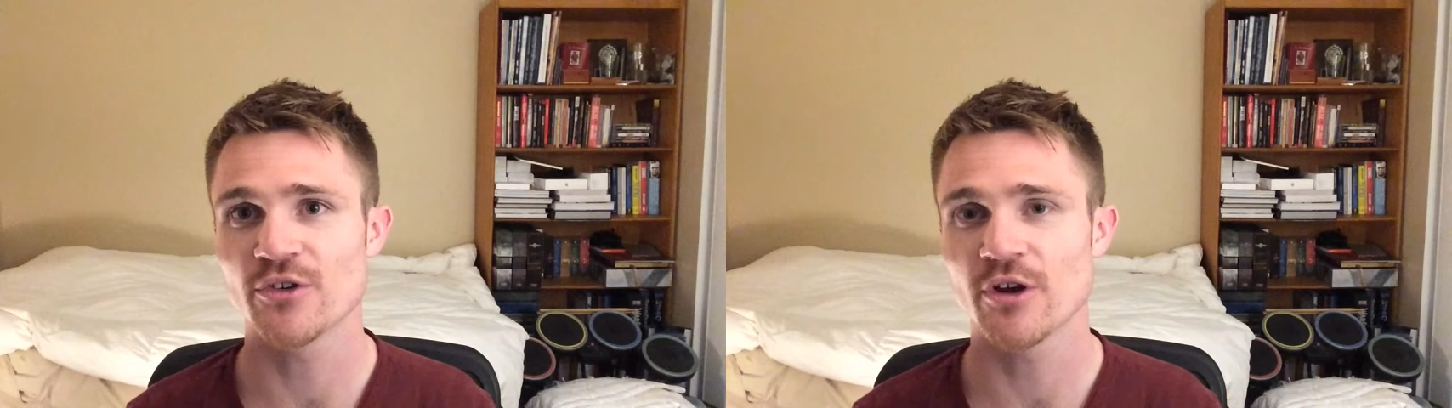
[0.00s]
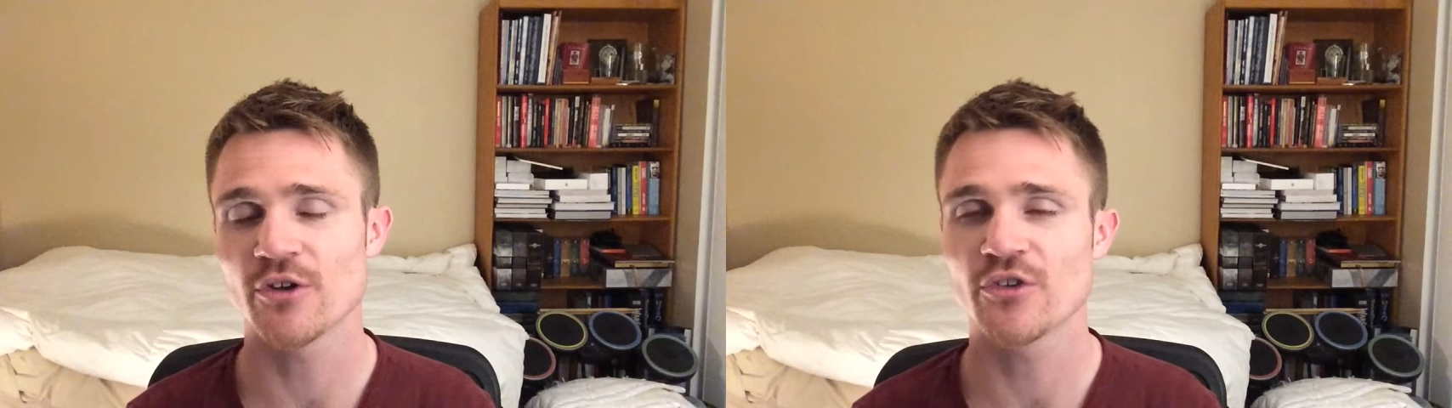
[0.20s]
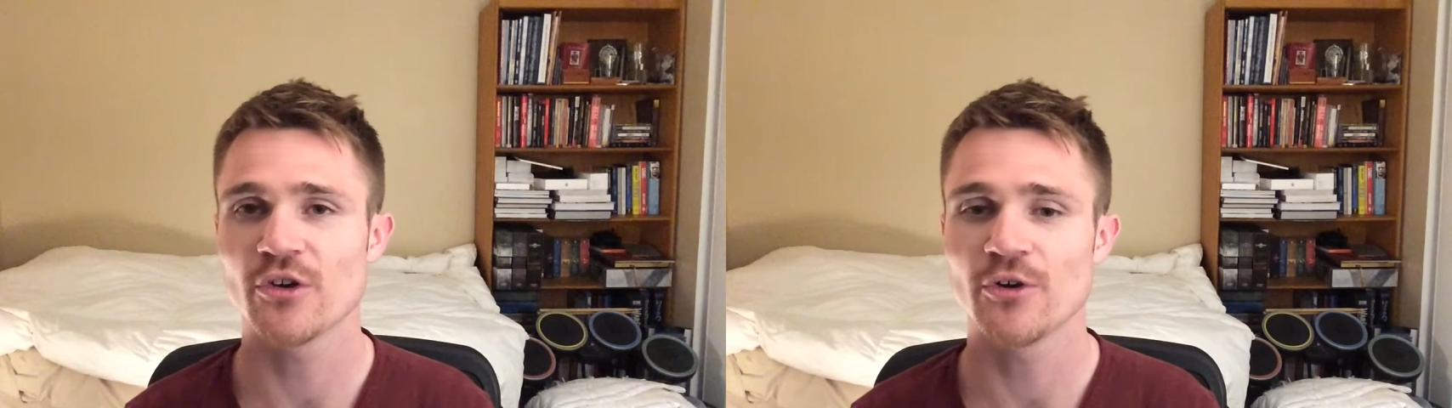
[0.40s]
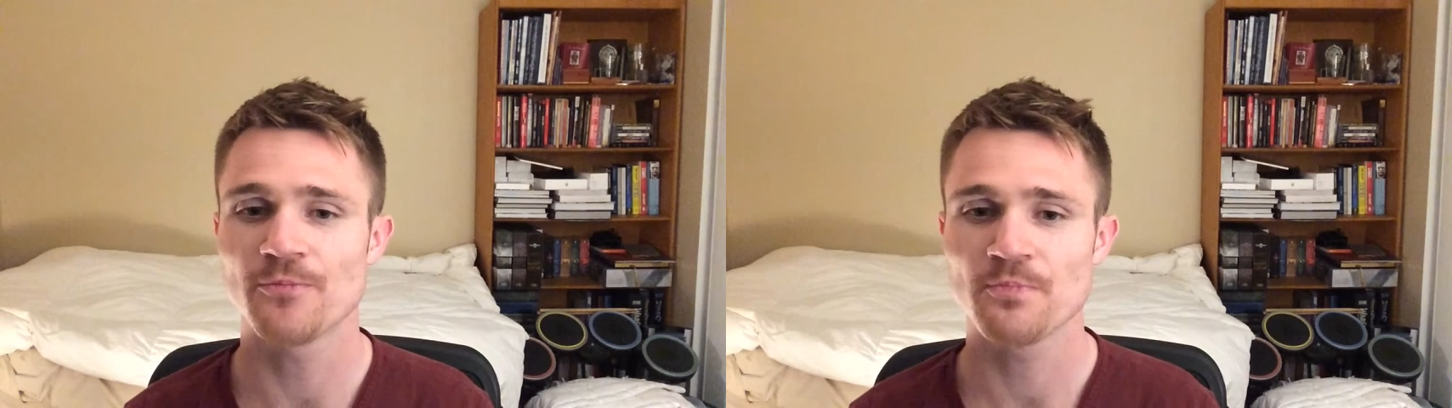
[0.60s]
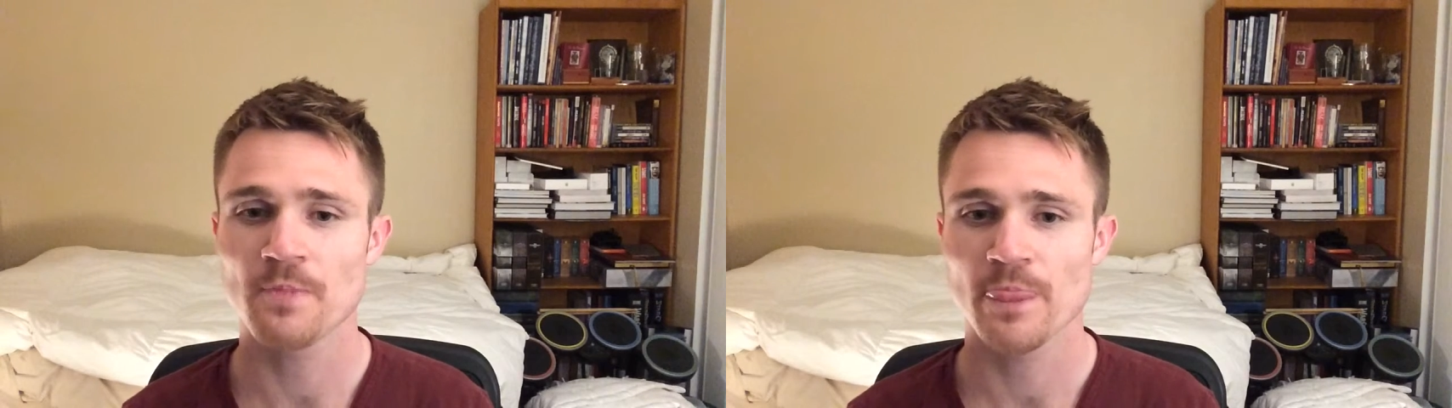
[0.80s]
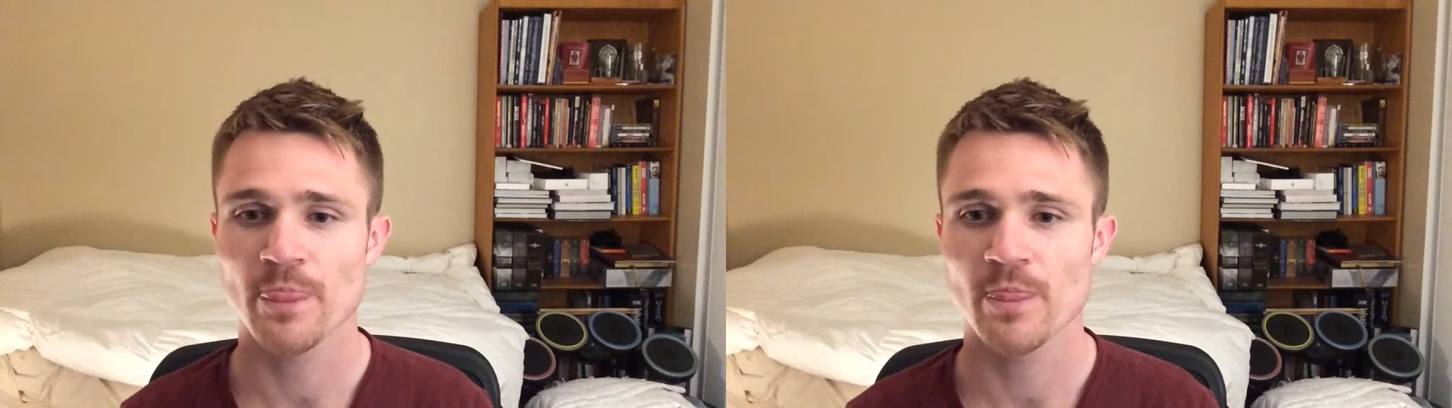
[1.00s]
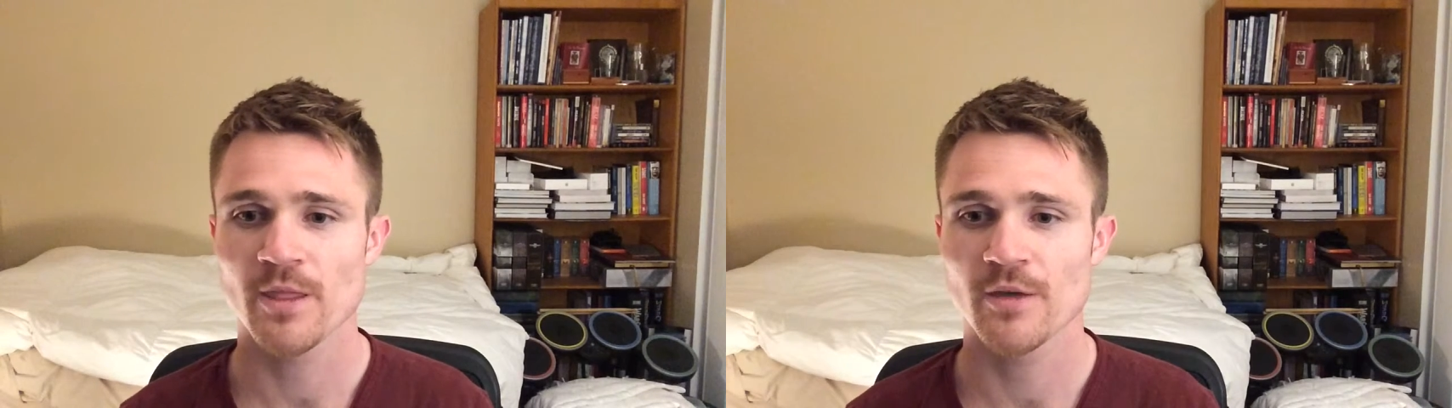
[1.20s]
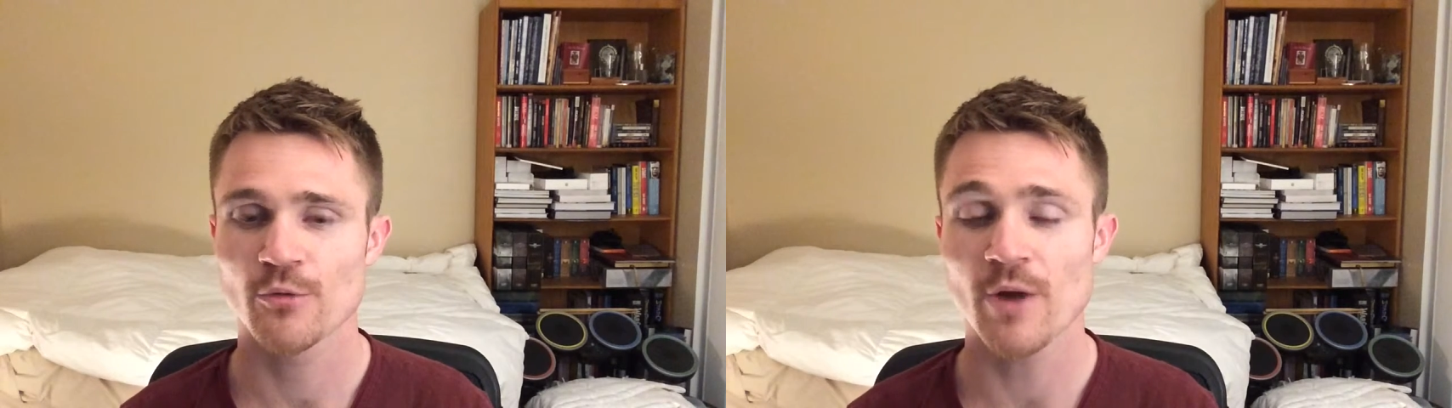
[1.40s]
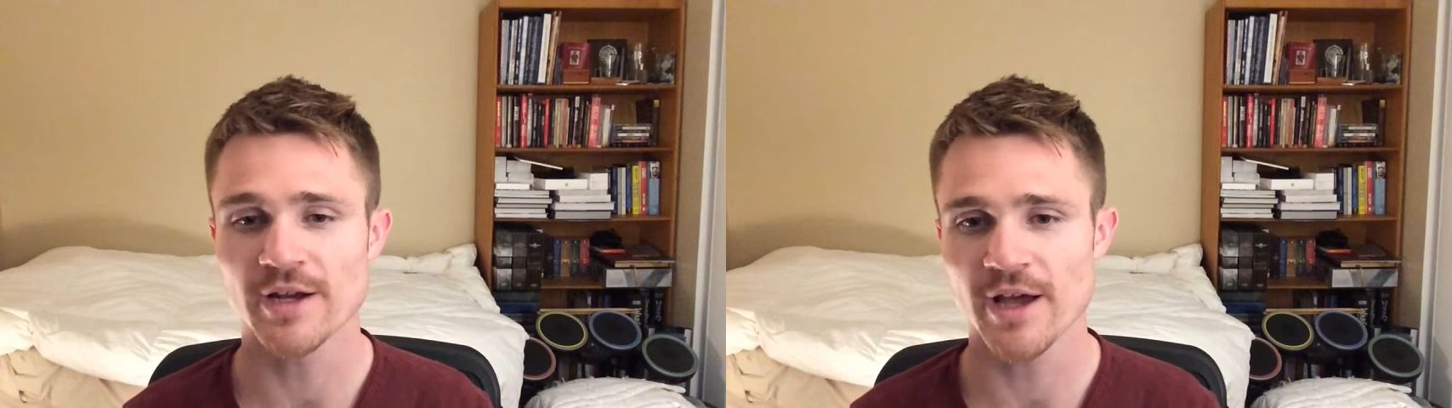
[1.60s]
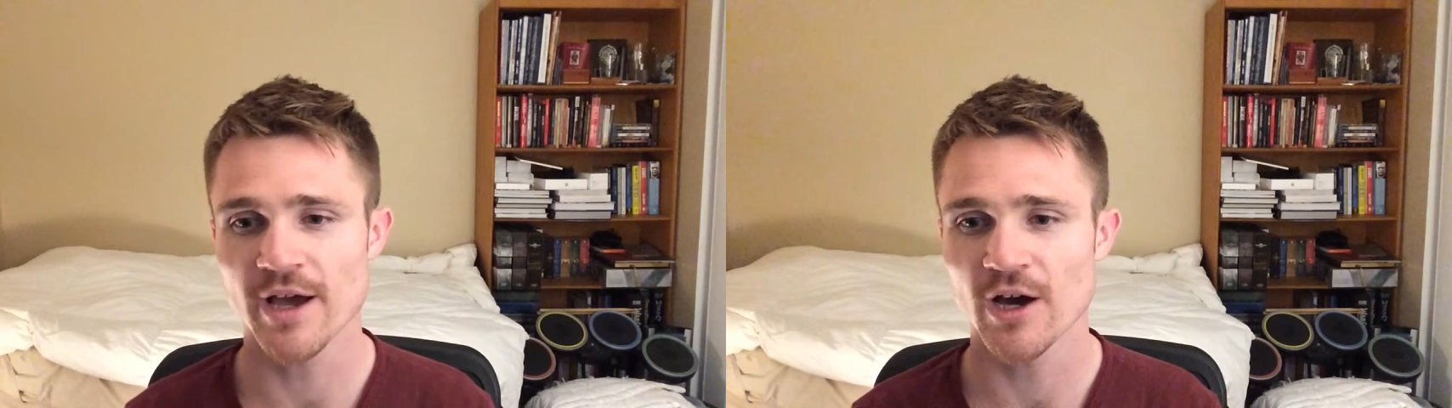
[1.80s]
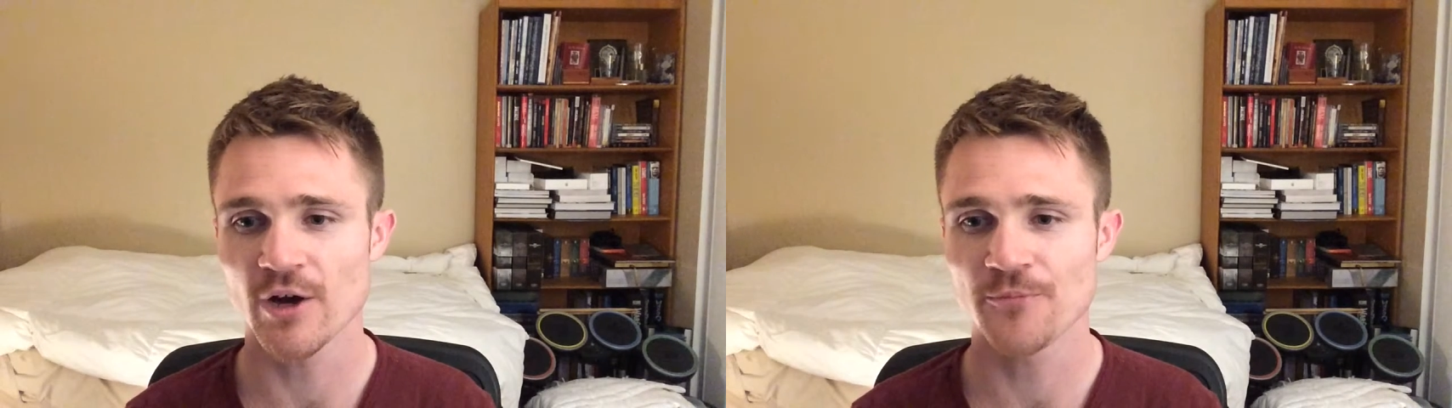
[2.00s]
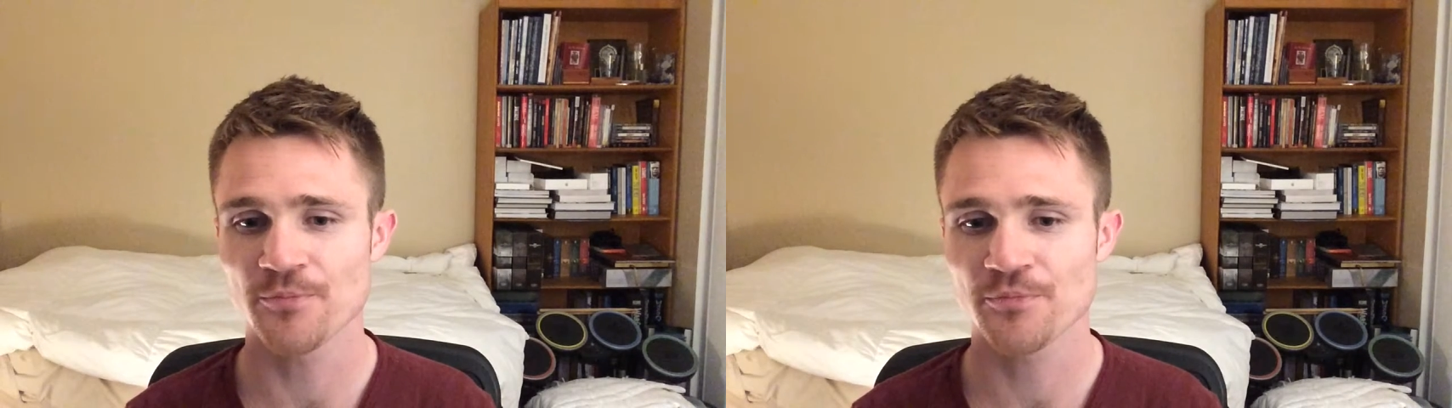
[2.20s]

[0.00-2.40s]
hard. So right now,